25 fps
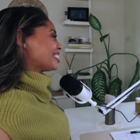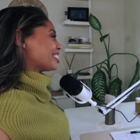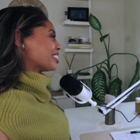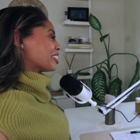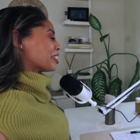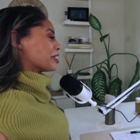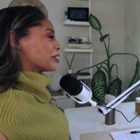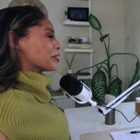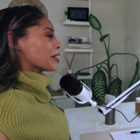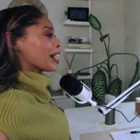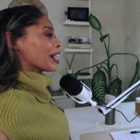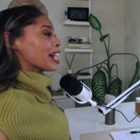
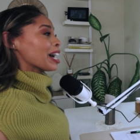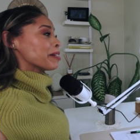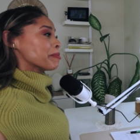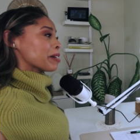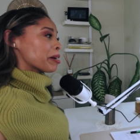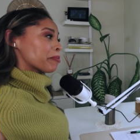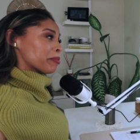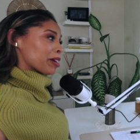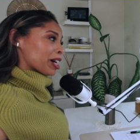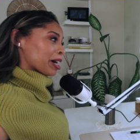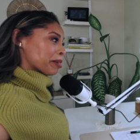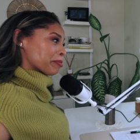So I have
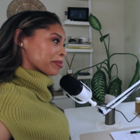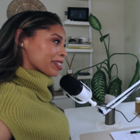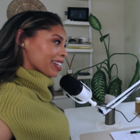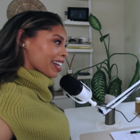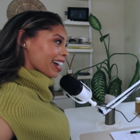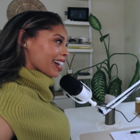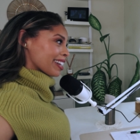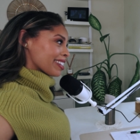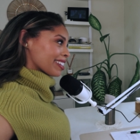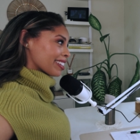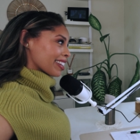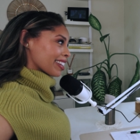my mom's
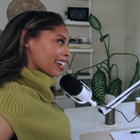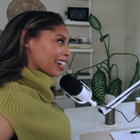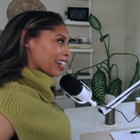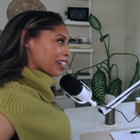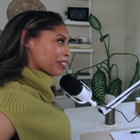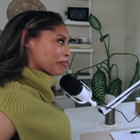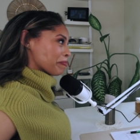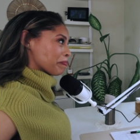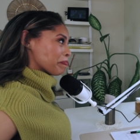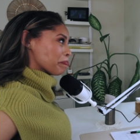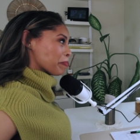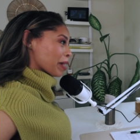last
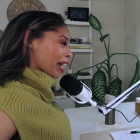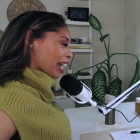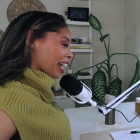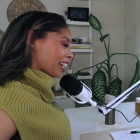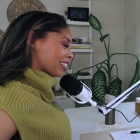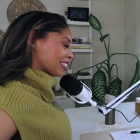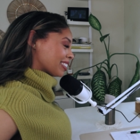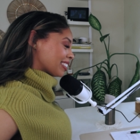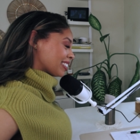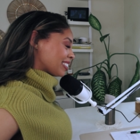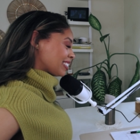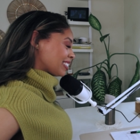name,
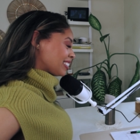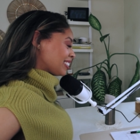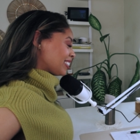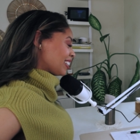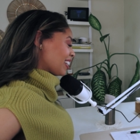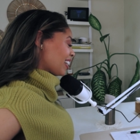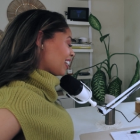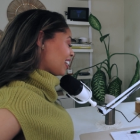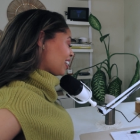Payton.